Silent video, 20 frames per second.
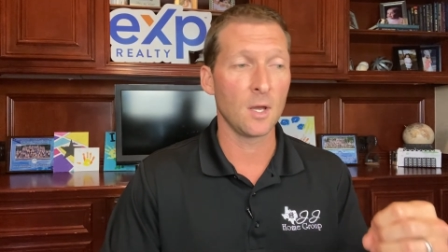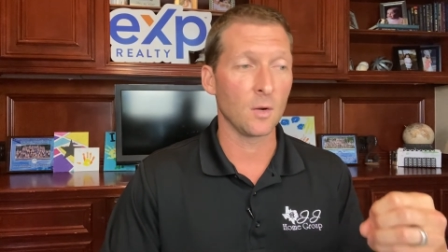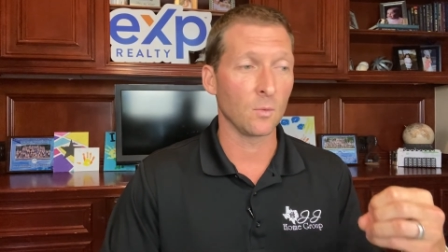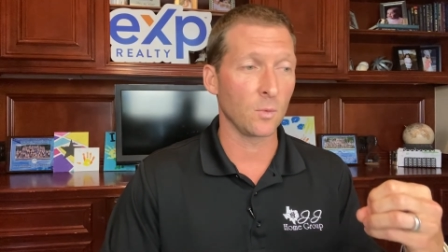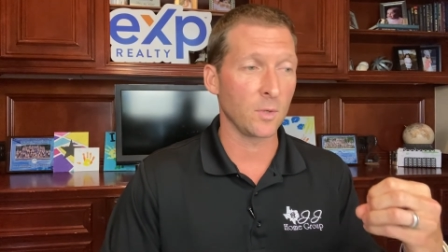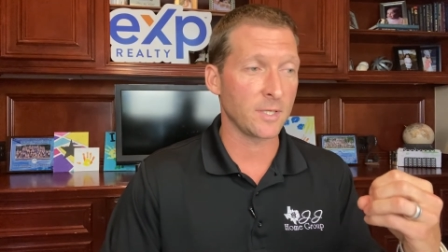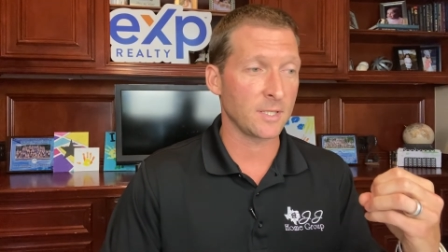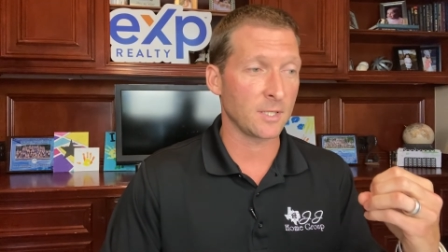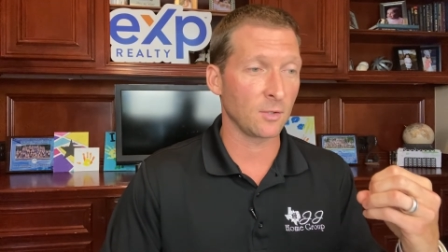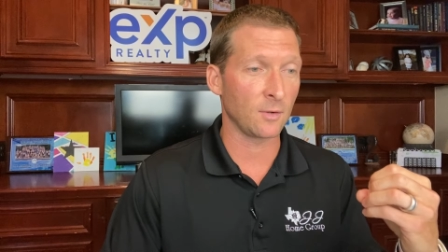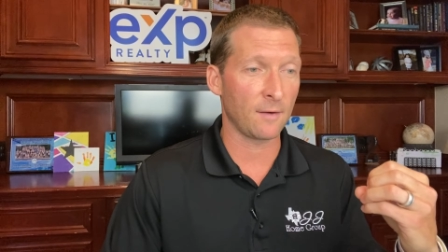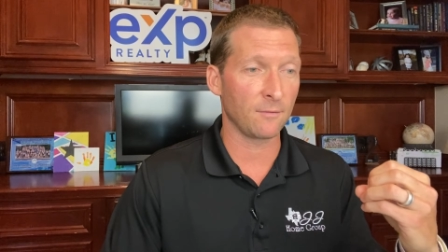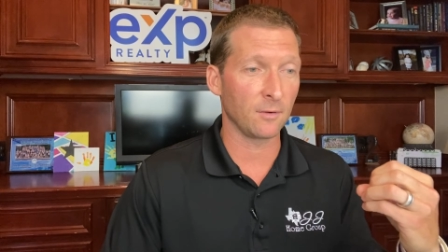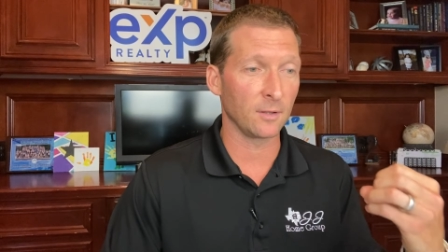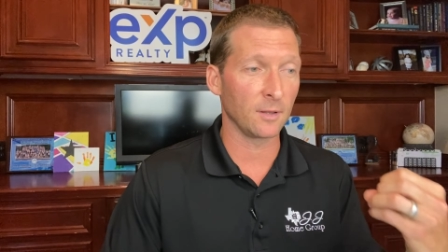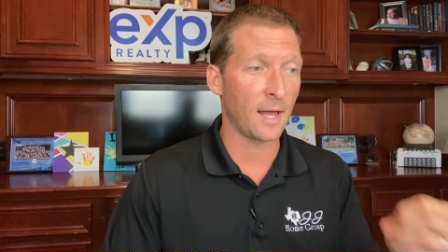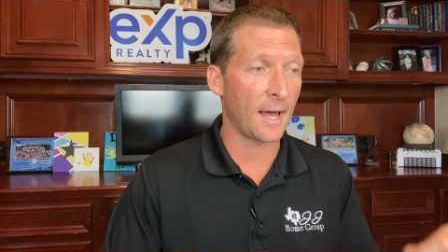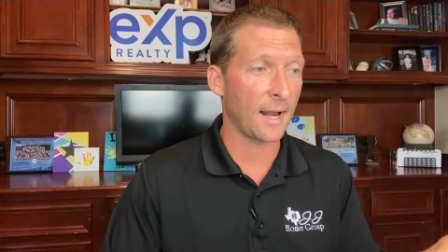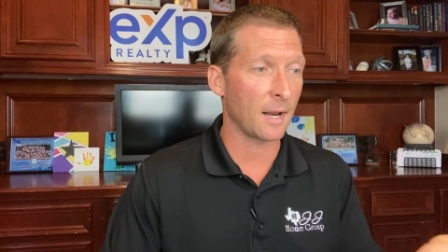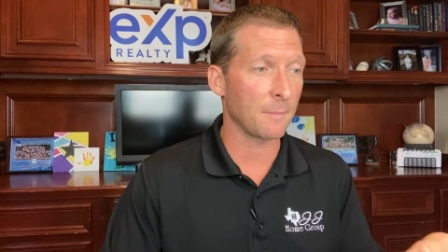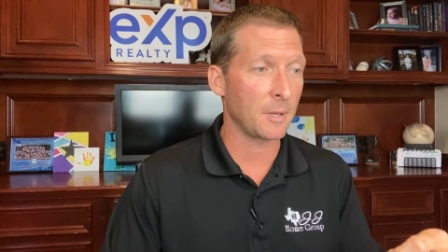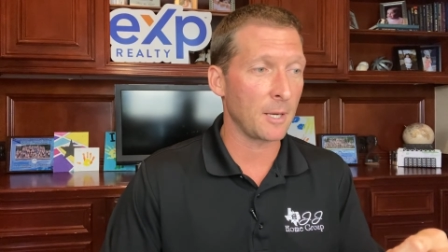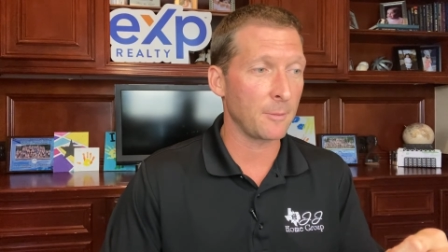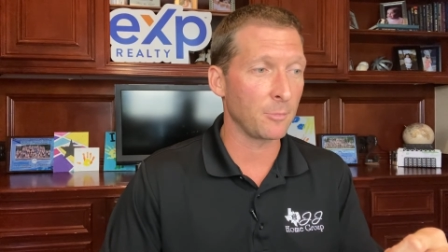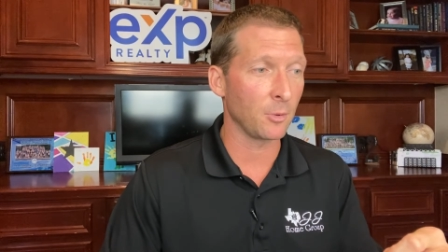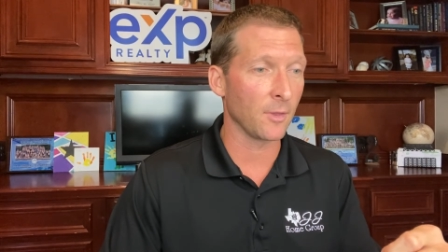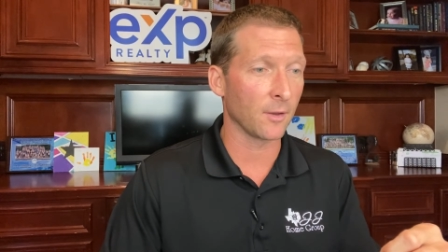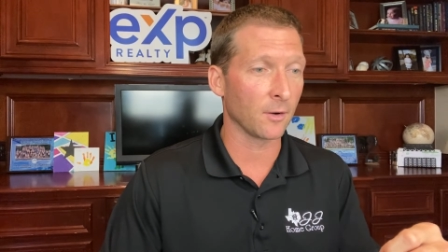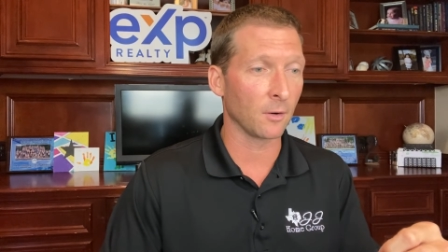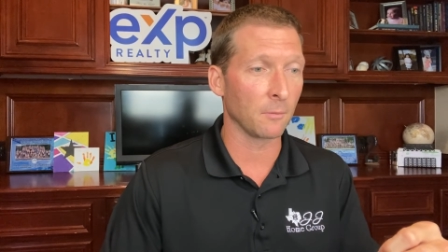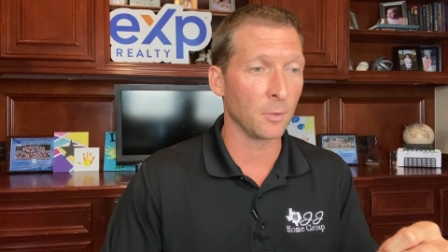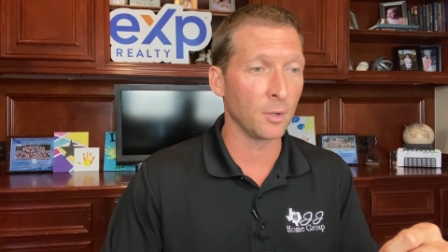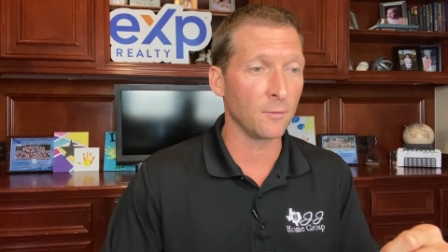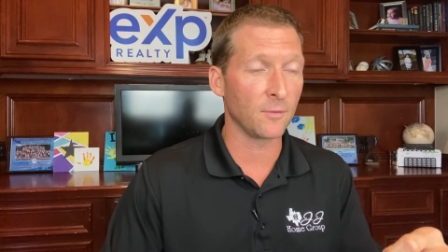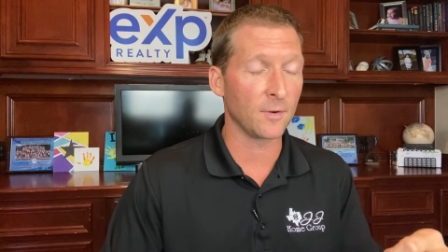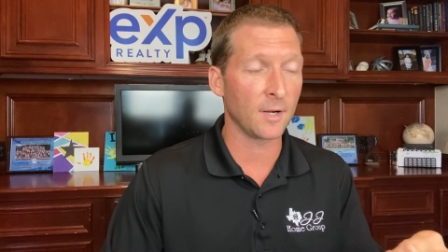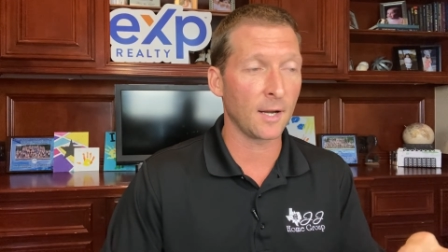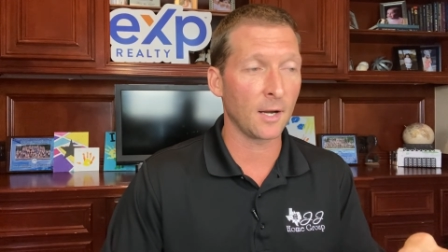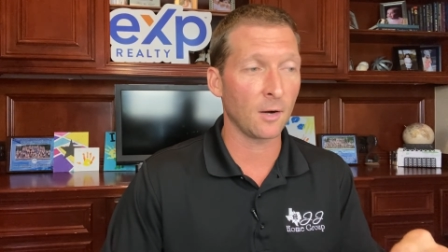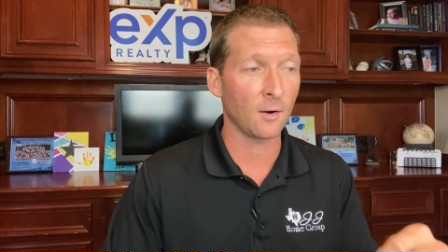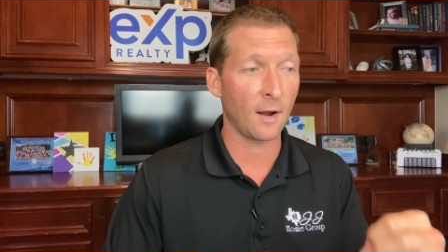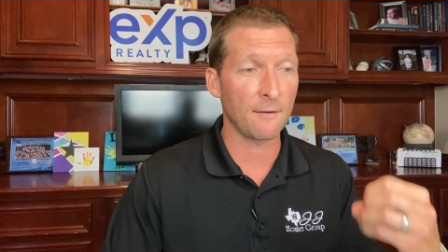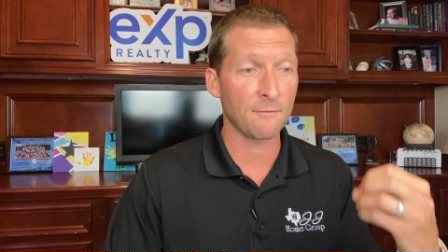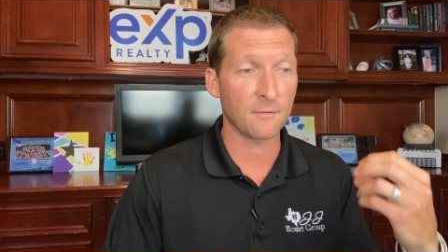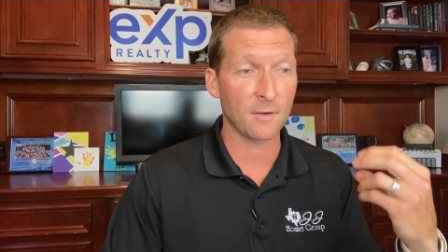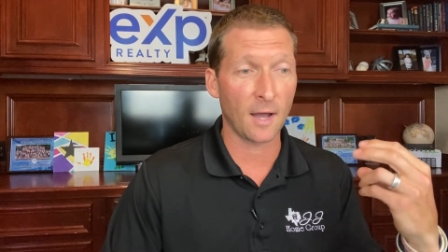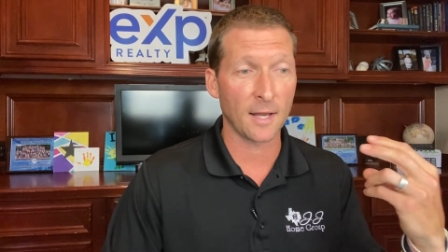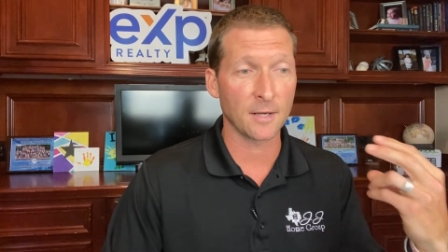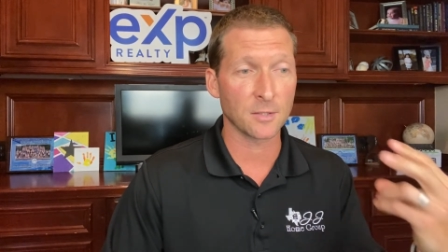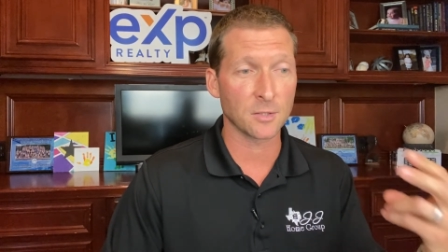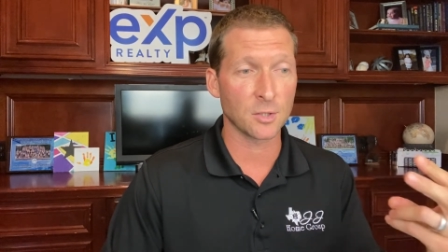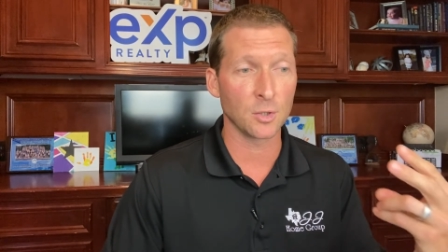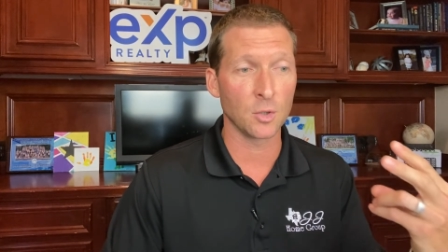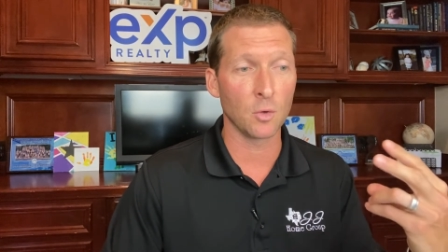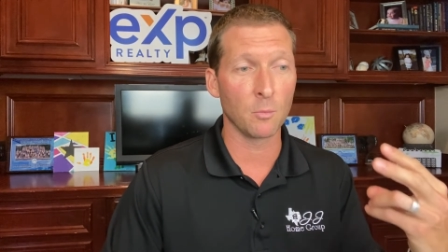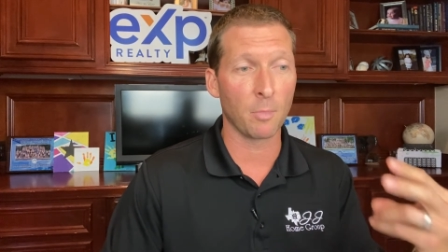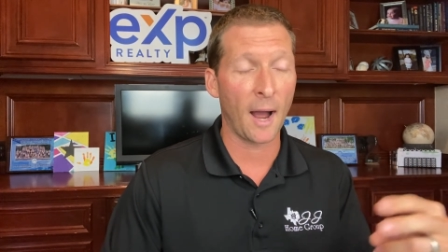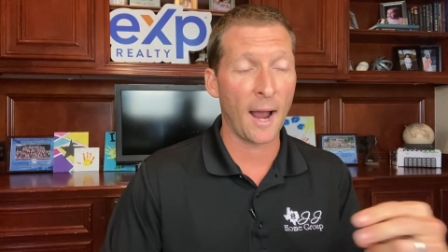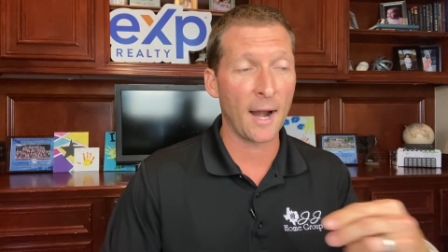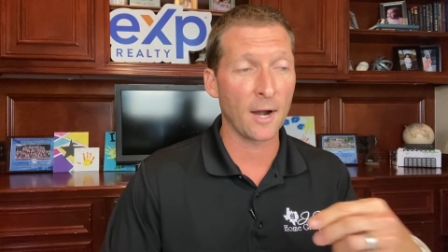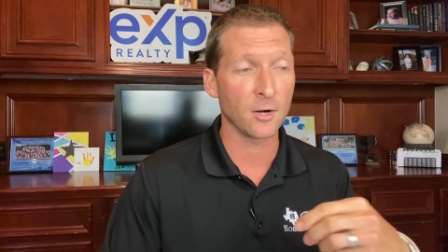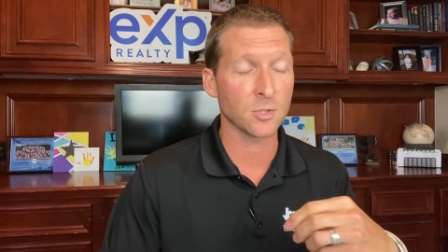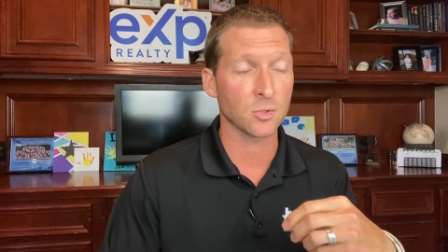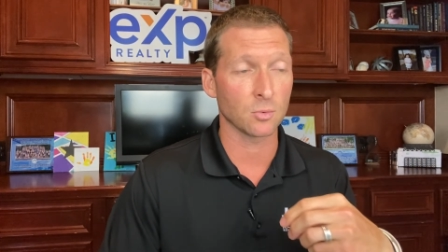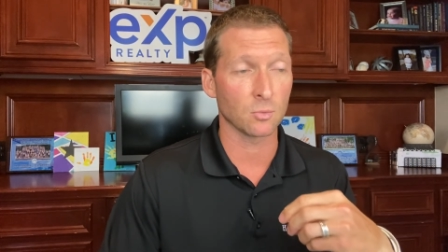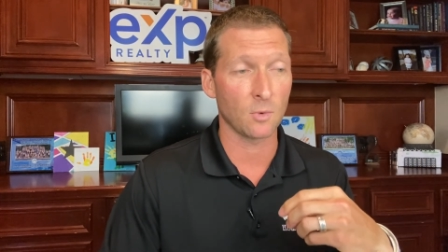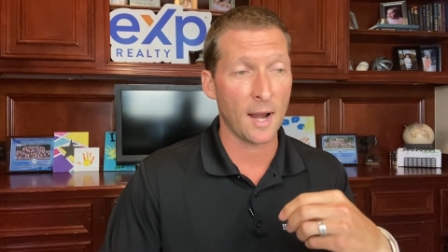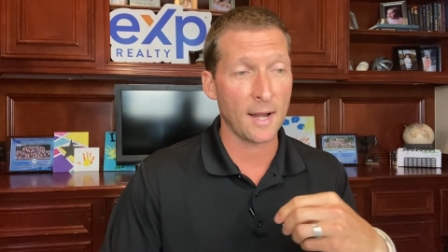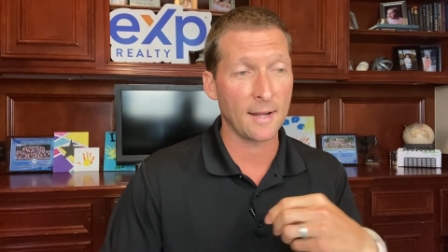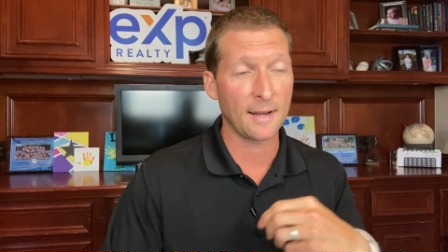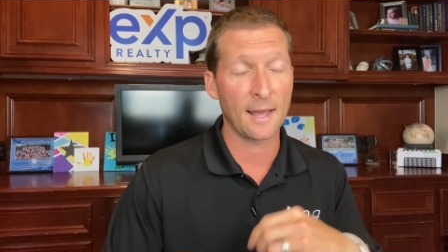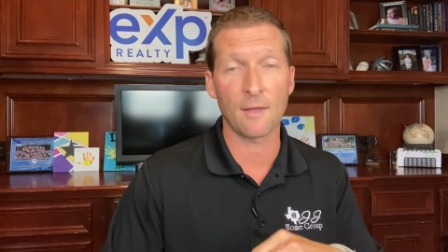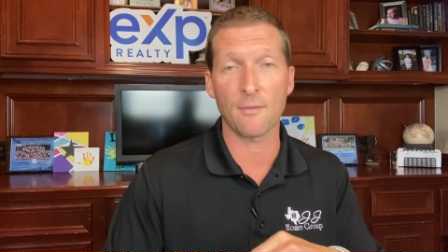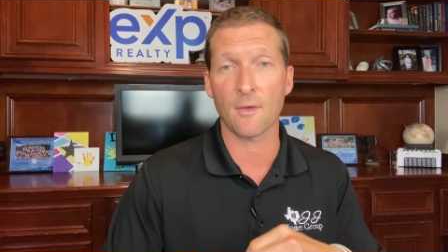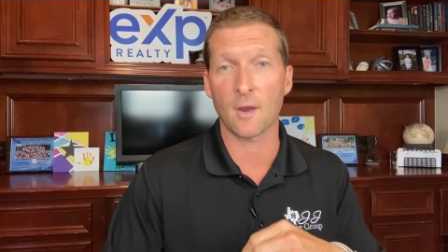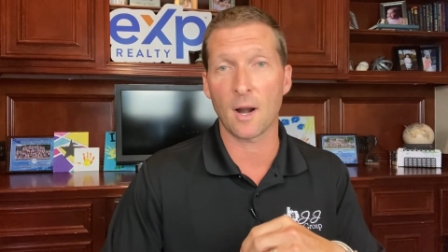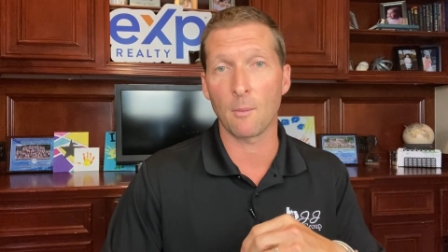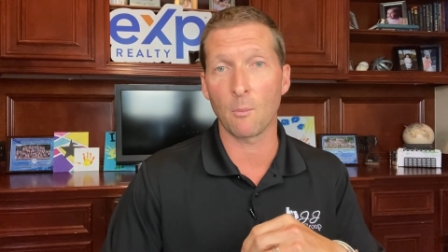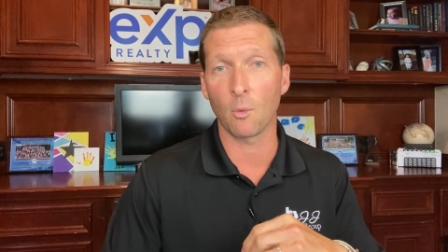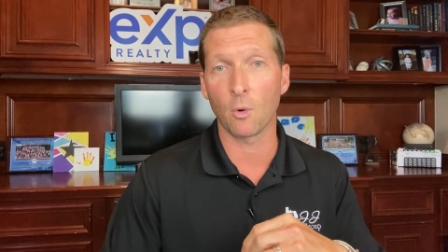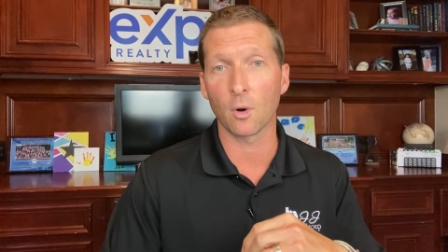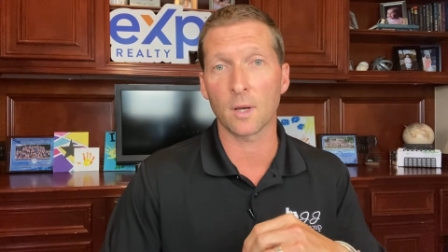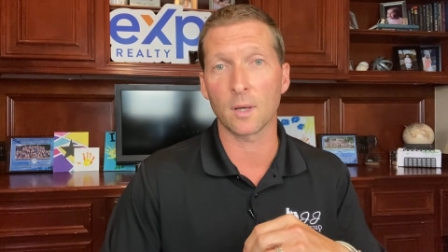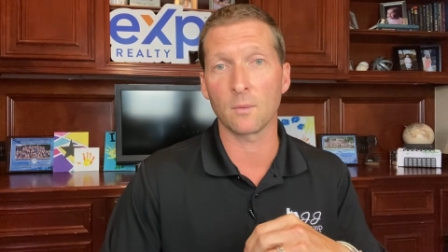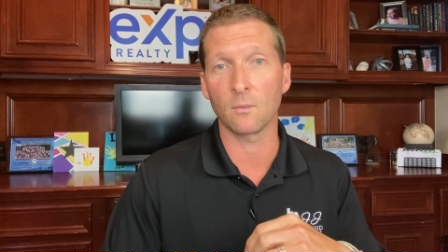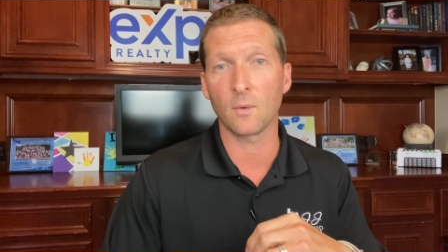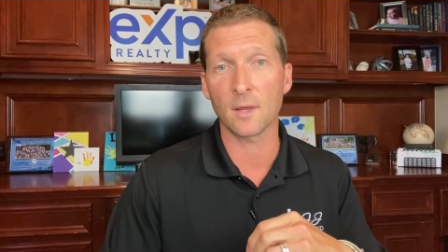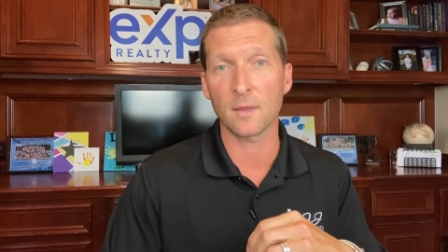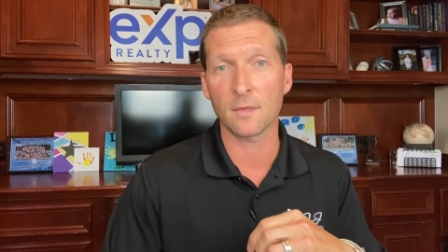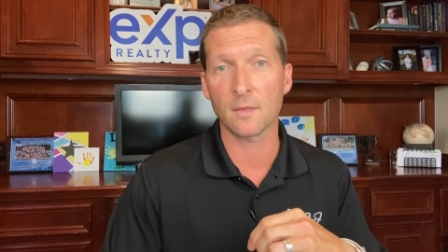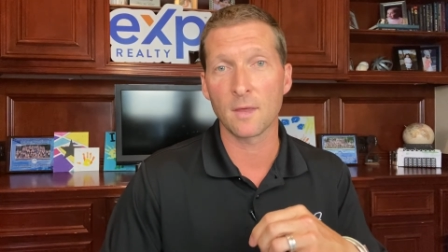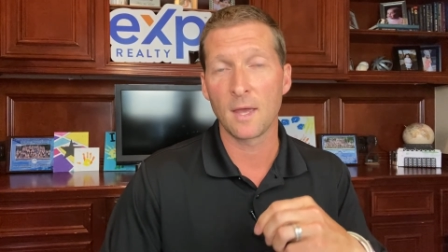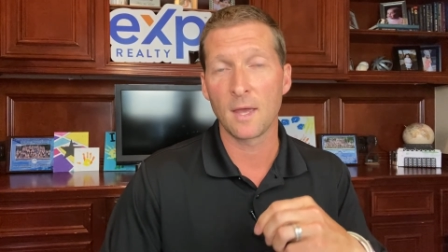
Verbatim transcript: We still have a lot of people that are moving here. I've got two buyers right now that I'm working with